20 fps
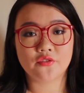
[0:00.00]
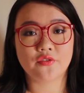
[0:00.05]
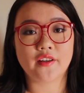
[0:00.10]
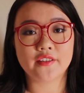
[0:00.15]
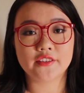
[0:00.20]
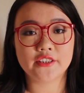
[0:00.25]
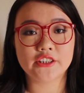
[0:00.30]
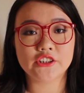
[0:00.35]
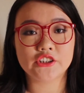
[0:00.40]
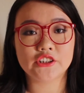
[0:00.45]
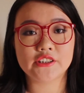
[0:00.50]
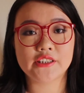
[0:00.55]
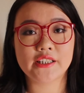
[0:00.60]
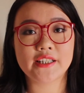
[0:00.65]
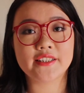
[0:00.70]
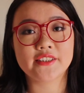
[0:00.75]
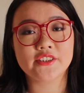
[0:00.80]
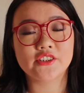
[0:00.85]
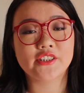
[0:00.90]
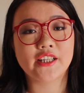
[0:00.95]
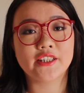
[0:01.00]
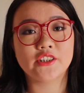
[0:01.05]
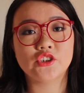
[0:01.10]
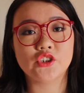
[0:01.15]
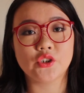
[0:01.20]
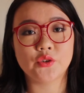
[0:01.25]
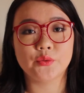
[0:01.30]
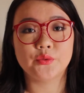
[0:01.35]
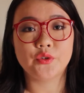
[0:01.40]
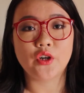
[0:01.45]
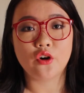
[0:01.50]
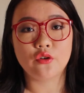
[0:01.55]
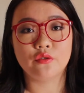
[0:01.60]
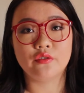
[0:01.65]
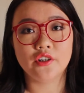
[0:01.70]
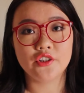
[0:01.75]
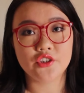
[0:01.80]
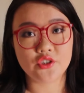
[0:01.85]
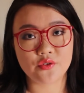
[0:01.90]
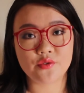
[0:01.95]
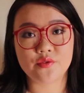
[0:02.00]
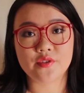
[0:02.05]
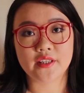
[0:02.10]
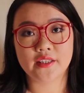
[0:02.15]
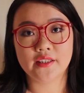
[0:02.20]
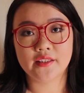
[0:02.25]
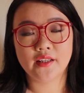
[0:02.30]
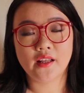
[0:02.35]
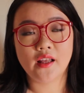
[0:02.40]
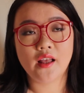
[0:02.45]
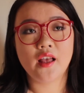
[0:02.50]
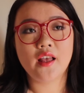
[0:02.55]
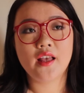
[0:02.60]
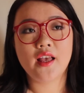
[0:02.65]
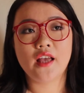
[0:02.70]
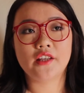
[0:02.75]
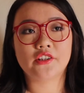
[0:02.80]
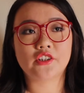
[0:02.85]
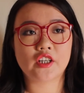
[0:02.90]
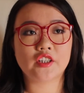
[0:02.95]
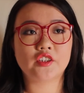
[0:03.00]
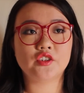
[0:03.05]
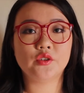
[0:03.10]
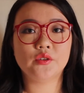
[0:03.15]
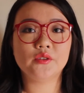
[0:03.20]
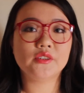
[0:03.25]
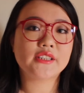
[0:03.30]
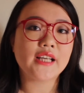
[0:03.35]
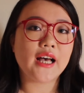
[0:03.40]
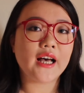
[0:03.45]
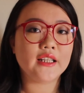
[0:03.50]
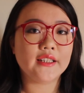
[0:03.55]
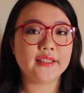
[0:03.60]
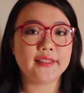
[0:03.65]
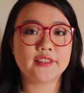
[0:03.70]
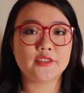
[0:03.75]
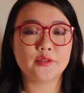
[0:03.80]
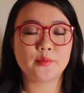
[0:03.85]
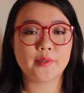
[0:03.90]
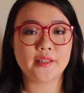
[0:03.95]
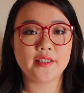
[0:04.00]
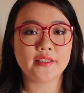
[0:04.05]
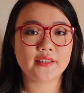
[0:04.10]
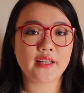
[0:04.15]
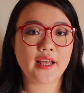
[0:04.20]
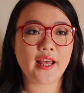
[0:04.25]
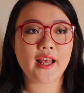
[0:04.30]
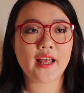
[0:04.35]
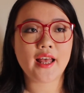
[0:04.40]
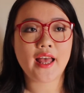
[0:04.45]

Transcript: foundation is that don't overuse it. Just use a little bit